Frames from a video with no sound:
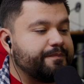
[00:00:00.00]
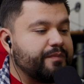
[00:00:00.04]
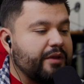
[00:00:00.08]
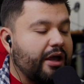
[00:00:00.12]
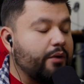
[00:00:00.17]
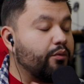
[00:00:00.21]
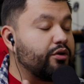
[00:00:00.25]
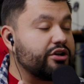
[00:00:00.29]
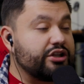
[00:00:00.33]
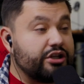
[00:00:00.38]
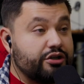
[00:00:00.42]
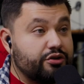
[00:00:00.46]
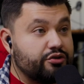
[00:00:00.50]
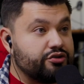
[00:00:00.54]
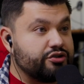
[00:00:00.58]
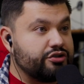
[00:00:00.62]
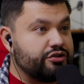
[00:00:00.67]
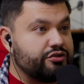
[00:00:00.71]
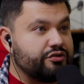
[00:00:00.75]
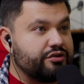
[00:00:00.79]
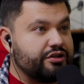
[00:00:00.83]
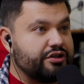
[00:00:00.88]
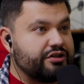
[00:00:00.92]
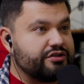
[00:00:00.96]
I worked in news
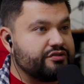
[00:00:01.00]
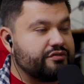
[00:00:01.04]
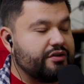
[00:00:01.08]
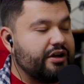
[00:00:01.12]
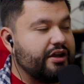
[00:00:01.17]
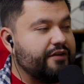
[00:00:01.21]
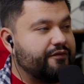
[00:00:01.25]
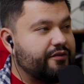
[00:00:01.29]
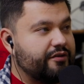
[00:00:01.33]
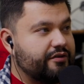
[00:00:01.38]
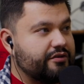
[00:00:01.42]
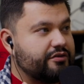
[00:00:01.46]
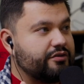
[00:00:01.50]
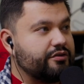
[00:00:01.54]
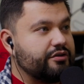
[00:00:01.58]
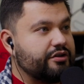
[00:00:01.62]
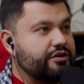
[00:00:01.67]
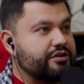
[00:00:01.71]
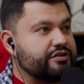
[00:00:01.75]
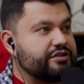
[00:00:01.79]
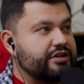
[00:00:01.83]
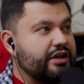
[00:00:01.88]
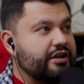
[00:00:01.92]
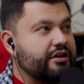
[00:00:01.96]
in 2 years, right? For 2
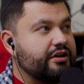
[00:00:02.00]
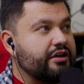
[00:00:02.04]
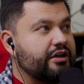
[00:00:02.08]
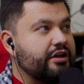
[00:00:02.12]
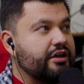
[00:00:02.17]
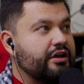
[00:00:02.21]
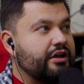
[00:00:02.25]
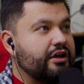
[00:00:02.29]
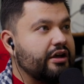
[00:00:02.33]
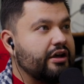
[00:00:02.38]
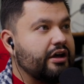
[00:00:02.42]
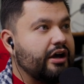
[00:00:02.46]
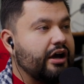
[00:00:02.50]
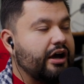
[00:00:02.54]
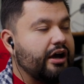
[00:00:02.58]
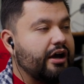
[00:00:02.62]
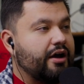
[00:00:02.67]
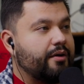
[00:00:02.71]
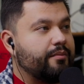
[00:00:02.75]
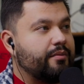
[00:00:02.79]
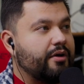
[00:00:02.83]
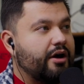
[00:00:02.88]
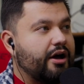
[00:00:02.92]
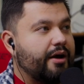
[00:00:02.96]
years, and
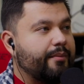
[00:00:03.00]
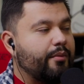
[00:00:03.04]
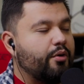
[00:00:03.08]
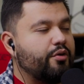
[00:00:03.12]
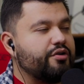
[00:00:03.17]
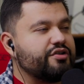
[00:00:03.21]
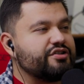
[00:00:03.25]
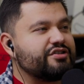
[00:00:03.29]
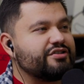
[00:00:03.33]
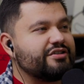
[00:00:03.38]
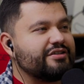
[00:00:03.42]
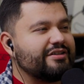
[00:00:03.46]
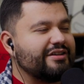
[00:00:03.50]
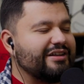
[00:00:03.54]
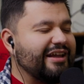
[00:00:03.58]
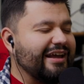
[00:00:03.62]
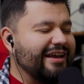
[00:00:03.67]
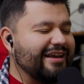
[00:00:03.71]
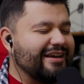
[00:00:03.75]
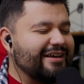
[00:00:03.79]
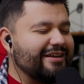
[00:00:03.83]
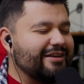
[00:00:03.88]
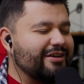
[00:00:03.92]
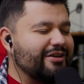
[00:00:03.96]
I'm always
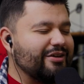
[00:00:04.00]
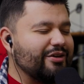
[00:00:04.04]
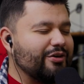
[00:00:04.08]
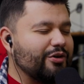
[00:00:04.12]
like,